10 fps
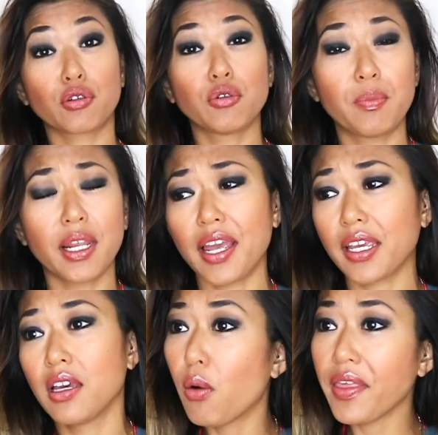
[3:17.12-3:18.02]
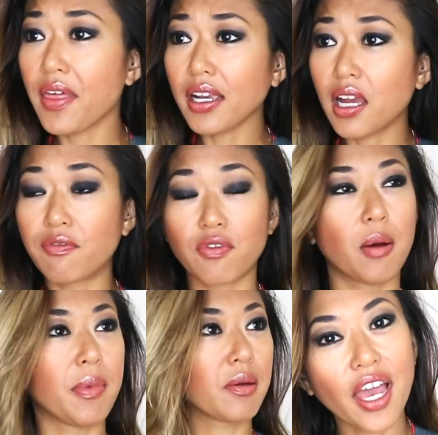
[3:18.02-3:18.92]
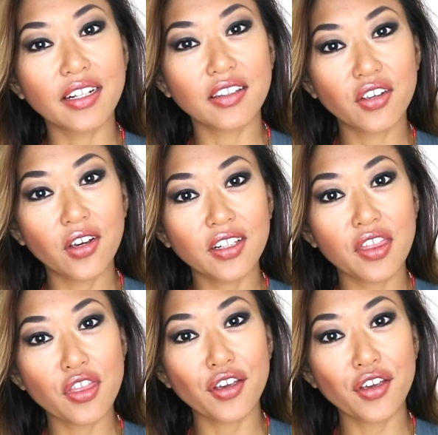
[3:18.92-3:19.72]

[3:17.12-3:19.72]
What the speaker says: crew will be like, oh, where'd that come from? And that girl in